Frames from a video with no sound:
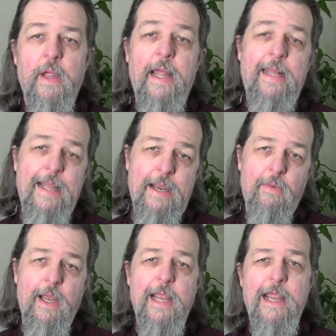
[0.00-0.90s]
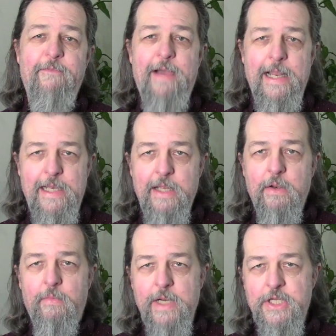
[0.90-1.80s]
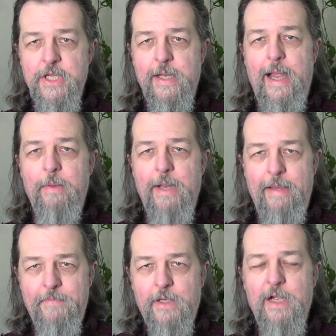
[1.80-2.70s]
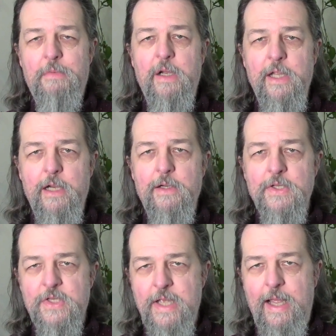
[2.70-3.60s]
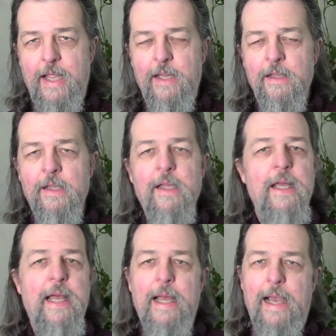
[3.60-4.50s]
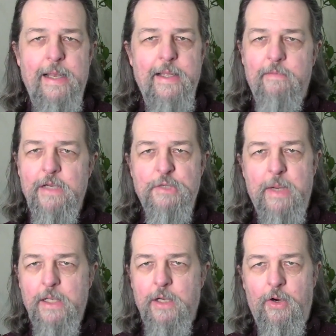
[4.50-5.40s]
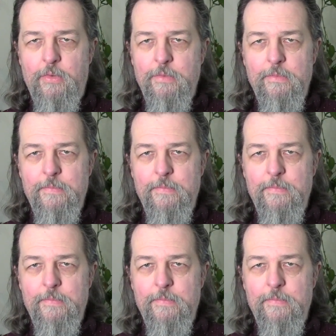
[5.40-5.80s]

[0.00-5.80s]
And that way, if I didn't reach it, I would have to come on here and say, I didn't reach my goal.